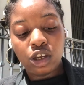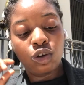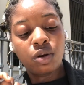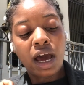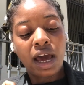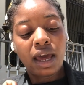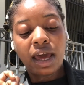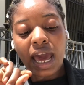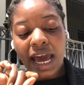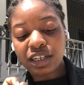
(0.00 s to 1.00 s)
You're not
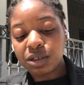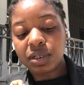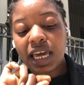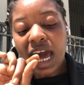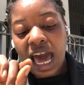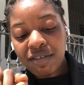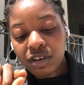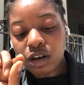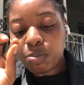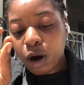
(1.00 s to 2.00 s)
actually
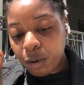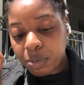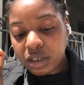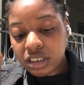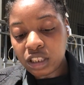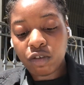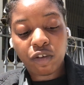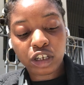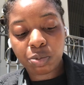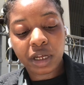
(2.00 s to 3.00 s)
having a purpose in the
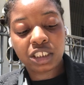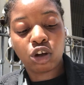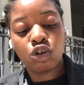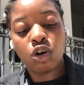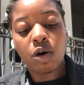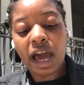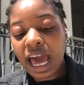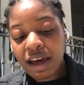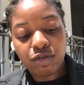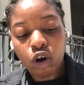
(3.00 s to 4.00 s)
first place, so you don't
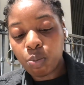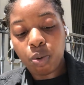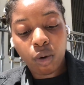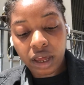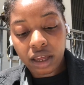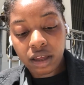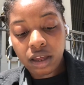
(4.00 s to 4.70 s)
have no point